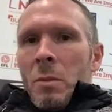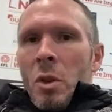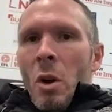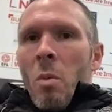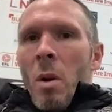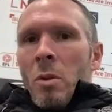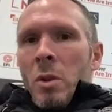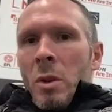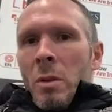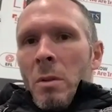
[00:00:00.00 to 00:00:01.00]
Joe Walsh
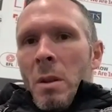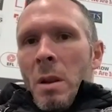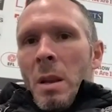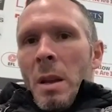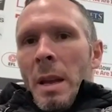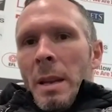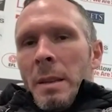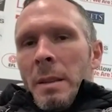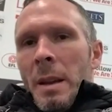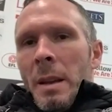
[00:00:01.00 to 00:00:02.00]

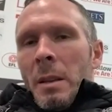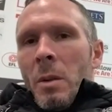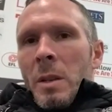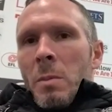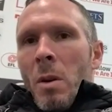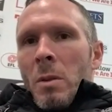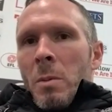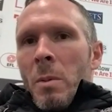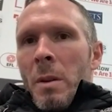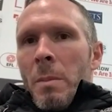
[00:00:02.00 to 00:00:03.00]
and Lewis
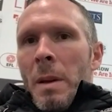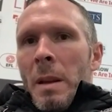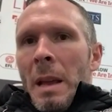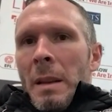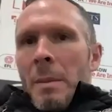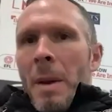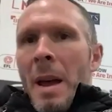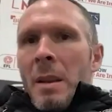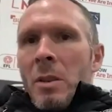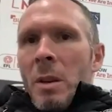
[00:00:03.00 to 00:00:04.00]
Montsman had had a
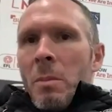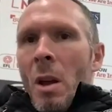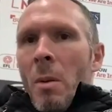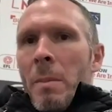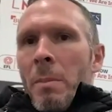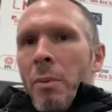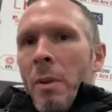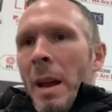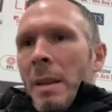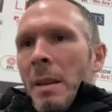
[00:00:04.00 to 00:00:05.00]
partnership going
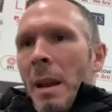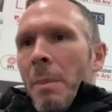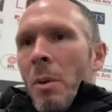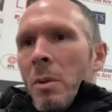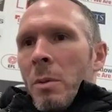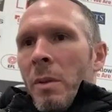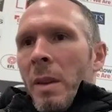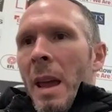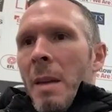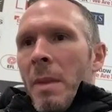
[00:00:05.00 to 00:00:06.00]
prior to that Portsmouth
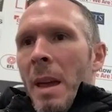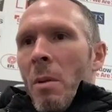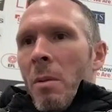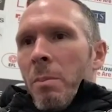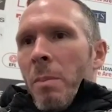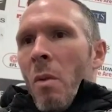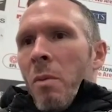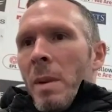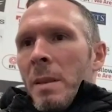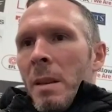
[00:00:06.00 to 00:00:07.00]
game. They were both
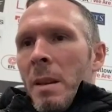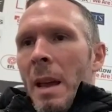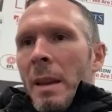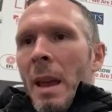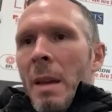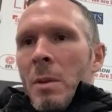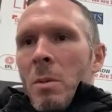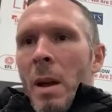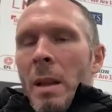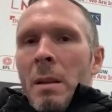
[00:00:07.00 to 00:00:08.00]
missing in that game as
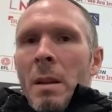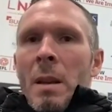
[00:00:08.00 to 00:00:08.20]
well.